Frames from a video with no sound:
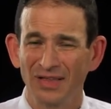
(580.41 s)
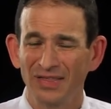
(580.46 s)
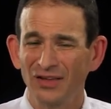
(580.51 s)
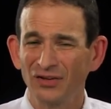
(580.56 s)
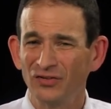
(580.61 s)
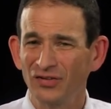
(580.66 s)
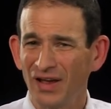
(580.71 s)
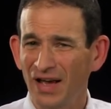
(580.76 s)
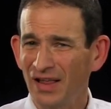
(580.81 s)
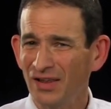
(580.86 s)
The
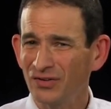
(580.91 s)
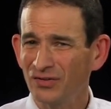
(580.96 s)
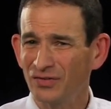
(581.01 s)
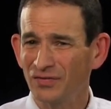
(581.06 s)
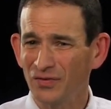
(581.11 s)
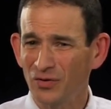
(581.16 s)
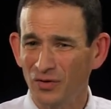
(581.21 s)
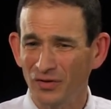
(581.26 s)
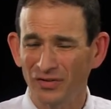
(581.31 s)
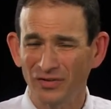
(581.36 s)
challenge,
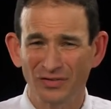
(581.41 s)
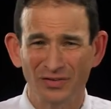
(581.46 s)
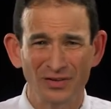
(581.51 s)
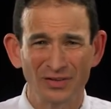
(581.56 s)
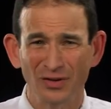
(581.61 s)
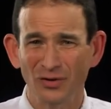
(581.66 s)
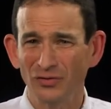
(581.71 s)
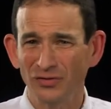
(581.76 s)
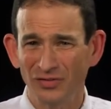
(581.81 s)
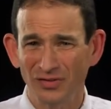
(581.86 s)
of course, is
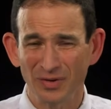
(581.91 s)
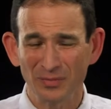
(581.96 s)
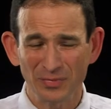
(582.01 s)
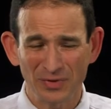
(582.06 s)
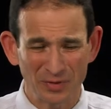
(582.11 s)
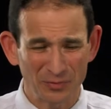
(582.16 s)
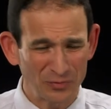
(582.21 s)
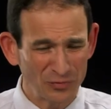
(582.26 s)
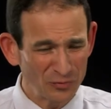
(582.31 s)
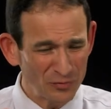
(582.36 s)
that those
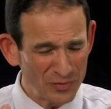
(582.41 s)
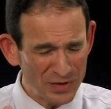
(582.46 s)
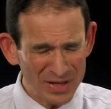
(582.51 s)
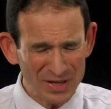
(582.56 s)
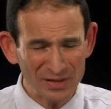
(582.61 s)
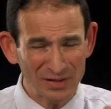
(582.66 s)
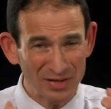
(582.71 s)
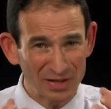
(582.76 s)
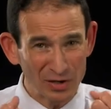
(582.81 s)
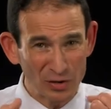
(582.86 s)
symptoms
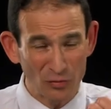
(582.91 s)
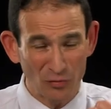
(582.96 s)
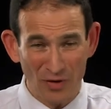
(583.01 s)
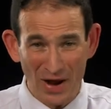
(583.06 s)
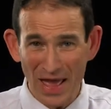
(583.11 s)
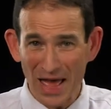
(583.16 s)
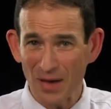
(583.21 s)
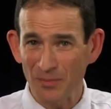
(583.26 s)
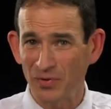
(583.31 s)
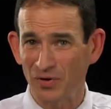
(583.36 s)
really
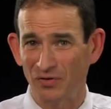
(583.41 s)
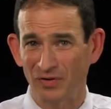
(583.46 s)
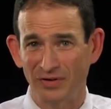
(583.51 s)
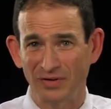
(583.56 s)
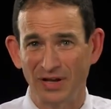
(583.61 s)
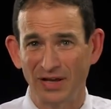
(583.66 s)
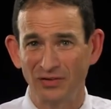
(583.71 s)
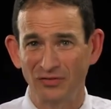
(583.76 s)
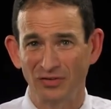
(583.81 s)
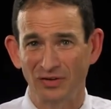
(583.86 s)
grab your
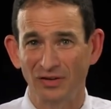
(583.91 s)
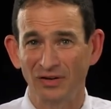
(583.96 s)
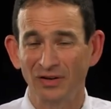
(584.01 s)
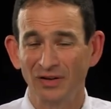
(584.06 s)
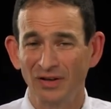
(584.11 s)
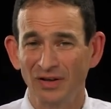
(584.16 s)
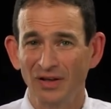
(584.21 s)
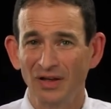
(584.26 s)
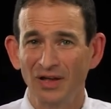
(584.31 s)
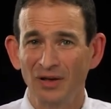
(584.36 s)
attention.
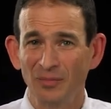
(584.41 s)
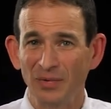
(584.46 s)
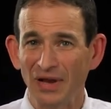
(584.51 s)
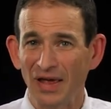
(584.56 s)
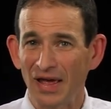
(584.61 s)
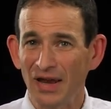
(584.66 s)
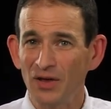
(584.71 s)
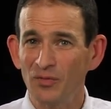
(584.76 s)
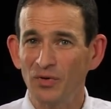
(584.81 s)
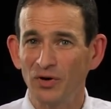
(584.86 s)
I mean,
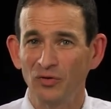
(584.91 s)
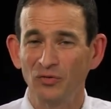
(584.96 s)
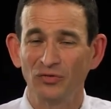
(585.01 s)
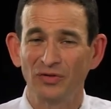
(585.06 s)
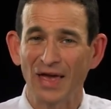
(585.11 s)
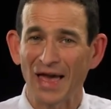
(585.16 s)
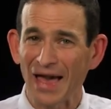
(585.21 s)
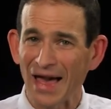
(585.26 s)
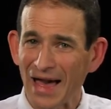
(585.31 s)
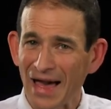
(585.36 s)
anyone
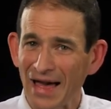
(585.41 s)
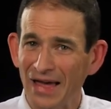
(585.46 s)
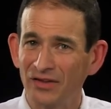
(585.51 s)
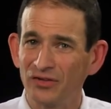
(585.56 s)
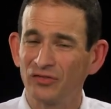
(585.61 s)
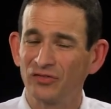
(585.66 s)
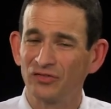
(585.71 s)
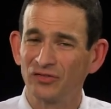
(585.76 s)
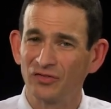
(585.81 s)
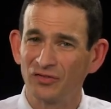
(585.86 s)
who's
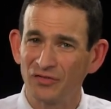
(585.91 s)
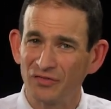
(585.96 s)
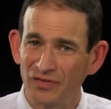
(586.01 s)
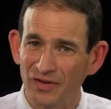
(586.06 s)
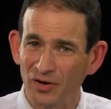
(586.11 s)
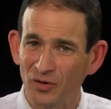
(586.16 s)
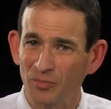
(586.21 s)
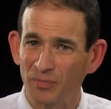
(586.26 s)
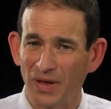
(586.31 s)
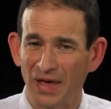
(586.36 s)
had
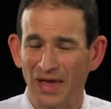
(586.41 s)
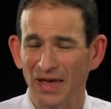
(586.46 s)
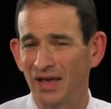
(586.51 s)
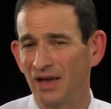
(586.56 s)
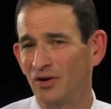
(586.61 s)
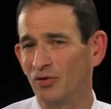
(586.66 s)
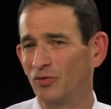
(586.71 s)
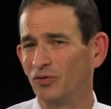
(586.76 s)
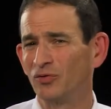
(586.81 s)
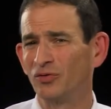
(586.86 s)
severe
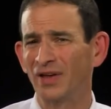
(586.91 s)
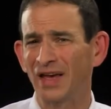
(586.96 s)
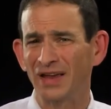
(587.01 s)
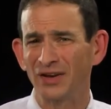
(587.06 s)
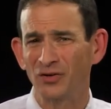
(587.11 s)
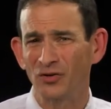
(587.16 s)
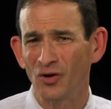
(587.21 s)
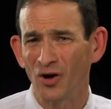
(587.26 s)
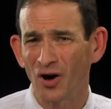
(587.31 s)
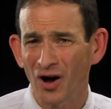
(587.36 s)
pain or who's
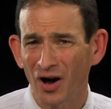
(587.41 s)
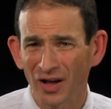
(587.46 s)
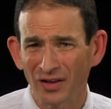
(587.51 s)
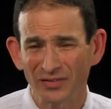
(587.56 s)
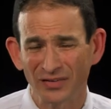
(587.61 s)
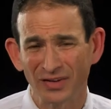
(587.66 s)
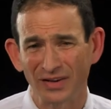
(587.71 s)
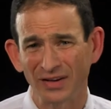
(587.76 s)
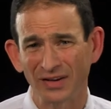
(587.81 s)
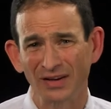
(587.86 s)
had
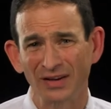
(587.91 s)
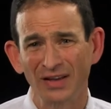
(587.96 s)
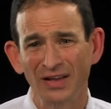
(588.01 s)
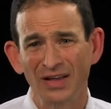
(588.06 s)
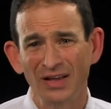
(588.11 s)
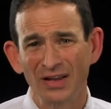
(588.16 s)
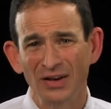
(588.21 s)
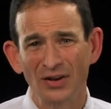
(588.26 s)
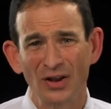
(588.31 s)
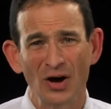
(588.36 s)
nausea
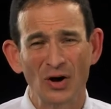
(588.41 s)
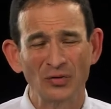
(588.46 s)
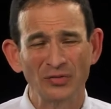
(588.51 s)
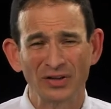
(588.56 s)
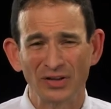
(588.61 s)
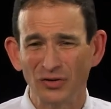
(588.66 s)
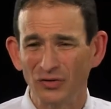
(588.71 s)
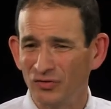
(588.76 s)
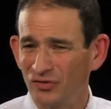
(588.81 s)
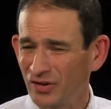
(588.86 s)
knows
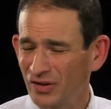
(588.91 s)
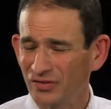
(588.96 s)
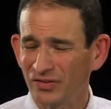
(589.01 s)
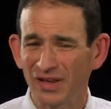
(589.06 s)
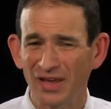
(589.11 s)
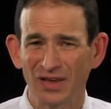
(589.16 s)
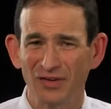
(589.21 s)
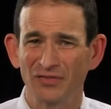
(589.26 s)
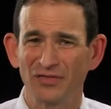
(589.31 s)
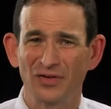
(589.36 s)
that you just
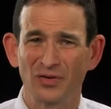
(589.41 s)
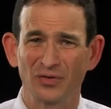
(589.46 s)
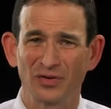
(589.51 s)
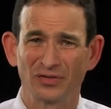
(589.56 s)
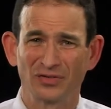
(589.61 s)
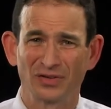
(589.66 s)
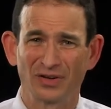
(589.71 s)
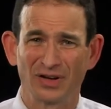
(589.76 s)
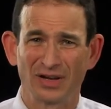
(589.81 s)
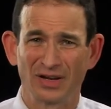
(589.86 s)
can't
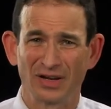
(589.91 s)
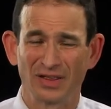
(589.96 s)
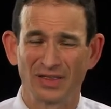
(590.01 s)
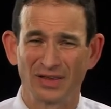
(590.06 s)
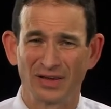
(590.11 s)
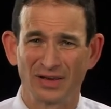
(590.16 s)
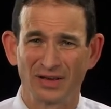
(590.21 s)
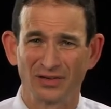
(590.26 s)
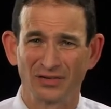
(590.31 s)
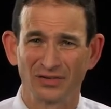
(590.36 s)
focus on
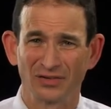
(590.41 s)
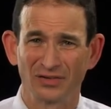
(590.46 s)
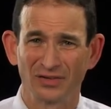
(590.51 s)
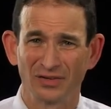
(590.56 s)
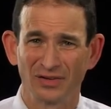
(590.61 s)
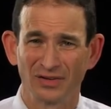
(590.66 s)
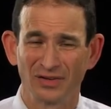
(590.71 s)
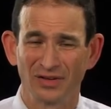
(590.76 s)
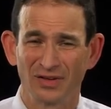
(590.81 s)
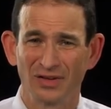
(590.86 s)
anything else.
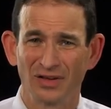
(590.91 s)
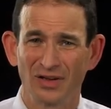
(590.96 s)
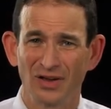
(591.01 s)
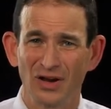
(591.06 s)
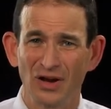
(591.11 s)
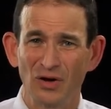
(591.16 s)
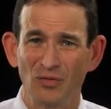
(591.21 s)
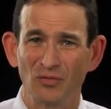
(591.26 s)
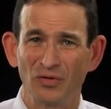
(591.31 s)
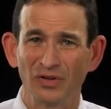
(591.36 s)

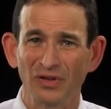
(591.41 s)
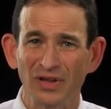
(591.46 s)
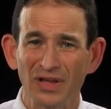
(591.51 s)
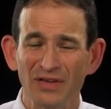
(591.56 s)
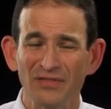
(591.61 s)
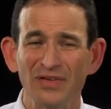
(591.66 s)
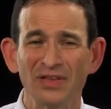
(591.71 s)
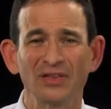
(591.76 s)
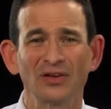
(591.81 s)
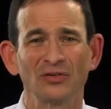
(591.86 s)

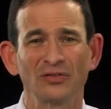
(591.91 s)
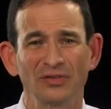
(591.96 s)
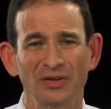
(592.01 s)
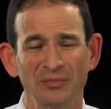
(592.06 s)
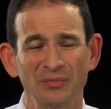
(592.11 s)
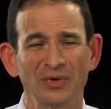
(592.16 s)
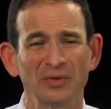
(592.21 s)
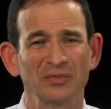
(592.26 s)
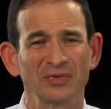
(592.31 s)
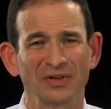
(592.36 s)
Relieving those
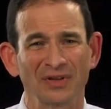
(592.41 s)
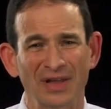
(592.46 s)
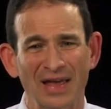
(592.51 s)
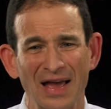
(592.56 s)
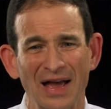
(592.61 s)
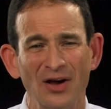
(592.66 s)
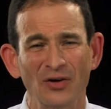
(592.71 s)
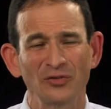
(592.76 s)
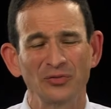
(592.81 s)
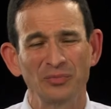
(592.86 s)
symptoms
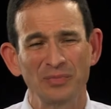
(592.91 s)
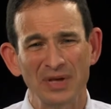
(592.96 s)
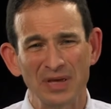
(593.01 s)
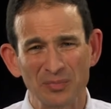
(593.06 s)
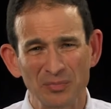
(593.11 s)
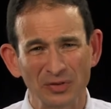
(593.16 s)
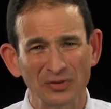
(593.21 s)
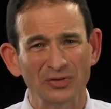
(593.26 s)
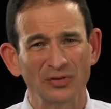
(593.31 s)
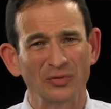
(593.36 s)
allows
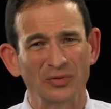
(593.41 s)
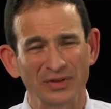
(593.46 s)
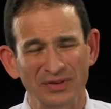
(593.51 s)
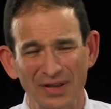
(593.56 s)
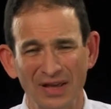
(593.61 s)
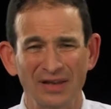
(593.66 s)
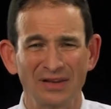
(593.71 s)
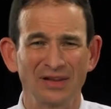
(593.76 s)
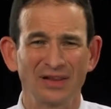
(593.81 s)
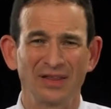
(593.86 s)
people to
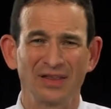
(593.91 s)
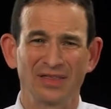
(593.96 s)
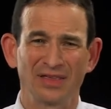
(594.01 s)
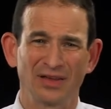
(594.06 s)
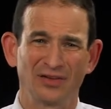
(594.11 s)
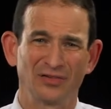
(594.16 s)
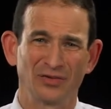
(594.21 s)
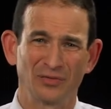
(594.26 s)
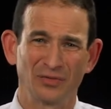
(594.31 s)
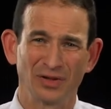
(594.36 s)
attend to the
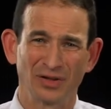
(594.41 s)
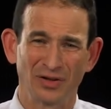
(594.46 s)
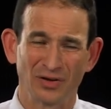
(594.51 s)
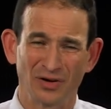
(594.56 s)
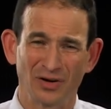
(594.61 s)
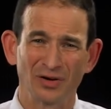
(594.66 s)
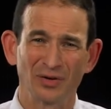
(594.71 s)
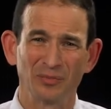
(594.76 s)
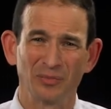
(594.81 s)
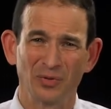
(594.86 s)
things that really
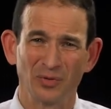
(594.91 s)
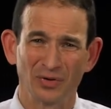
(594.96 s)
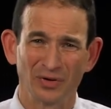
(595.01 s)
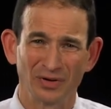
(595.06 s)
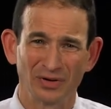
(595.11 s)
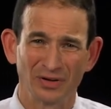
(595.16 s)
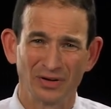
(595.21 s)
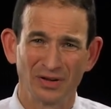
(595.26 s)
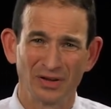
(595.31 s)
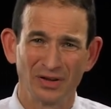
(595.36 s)
are
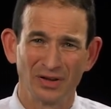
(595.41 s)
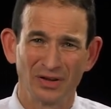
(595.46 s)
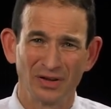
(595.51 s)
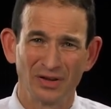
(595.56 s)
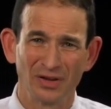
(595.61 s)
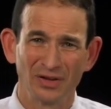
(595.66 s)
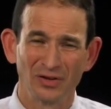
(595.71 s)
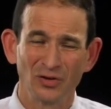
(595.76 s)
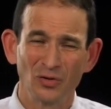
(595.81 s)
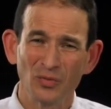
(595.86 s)
important,
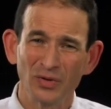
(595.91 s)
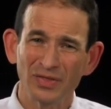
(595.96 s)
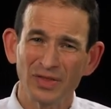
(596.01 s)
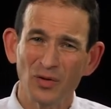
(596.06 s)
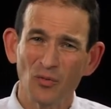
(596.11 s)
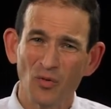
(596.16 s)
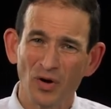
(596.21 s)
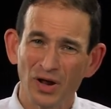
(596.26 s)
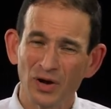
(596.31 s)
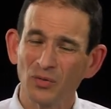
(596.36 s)
to what
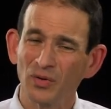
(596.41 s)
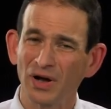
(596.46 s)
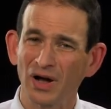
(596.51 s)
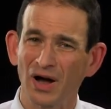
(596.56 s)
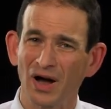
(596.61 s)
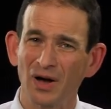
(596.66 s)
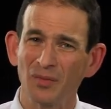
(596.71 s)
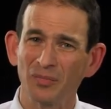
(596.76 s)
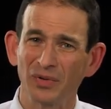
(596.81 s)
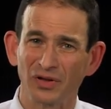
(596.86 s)
they want to
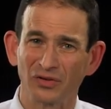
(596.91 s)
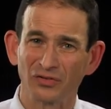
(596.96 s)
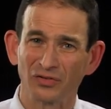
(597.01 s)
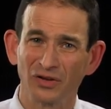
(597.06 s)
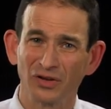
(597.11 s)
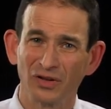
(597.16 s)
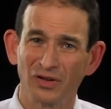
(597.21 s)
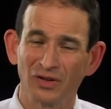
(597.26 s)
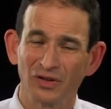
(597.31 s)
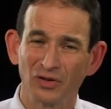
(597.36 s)
accomplish,
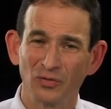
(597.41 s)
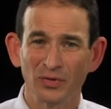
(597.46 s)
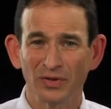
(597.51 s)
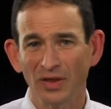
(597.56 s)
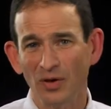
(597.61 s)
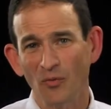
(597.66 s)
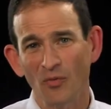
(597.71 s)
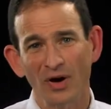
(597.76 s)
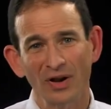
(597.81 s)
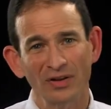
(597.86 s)
to
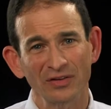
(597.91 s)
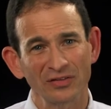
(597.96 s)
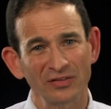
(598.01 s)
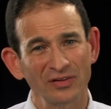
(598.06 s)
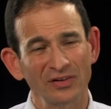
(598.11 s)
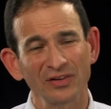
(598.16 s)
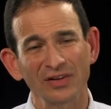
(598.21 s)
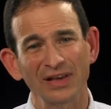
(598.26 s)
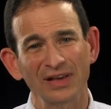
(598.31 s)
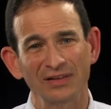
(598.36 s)
what they want to
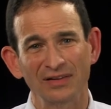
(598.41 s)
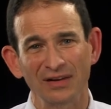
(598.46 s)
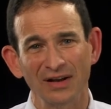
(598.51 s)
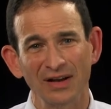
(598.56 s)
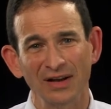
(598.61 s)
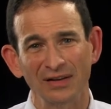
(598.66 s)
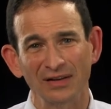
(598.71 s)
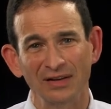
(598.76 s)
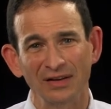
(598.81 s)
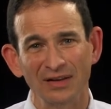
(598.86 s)
still get
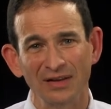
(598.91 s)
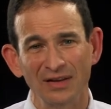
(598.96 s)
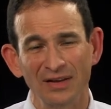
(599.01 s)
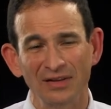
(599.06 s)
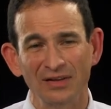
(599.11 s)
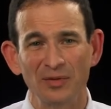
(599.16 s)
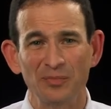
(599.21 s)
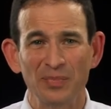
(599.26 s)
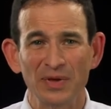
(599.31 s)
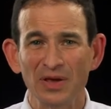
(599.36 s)
done,
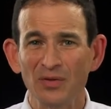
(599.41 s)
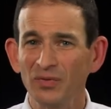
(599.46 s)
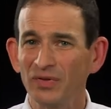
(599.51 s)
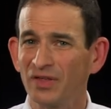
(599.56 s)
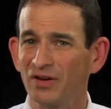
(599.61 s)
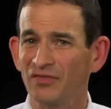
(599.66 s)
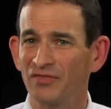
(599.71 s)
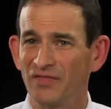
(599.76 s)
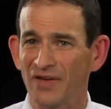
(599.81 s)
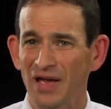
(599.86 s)
to be
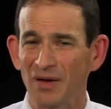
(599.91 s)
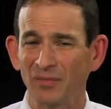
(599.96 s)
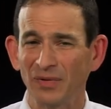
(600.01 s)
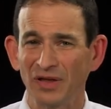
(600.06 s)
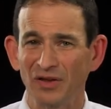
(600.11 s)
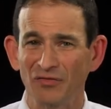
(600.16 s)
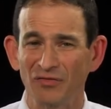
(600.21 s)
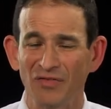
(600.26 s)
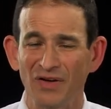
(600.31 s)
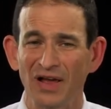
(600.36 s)
with their
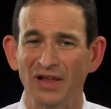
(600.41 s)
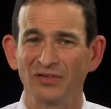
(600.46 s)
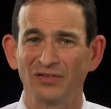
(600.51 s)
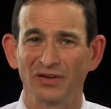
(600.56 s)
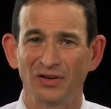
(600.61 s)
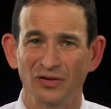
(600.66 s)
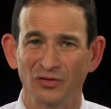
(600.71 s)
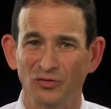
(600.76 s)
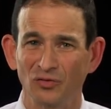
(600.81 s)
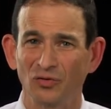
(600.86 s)
family and friends
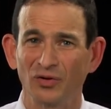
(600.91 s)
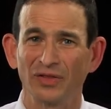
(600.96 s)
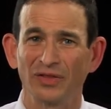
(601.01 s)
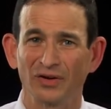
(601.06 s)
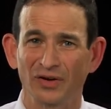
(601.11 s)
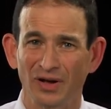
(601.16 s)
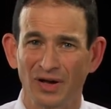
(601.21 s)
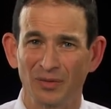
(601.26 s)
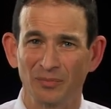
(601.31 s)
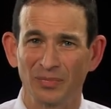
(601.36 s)
and enjoy
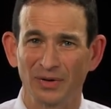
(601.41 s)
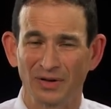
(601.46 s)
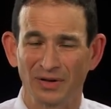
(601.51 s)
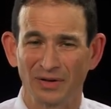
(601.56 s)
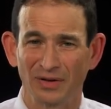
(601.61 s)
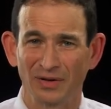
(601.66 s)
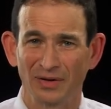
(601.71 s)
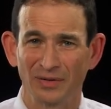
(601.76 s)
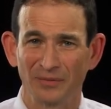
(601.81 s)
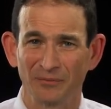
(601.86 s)
their company.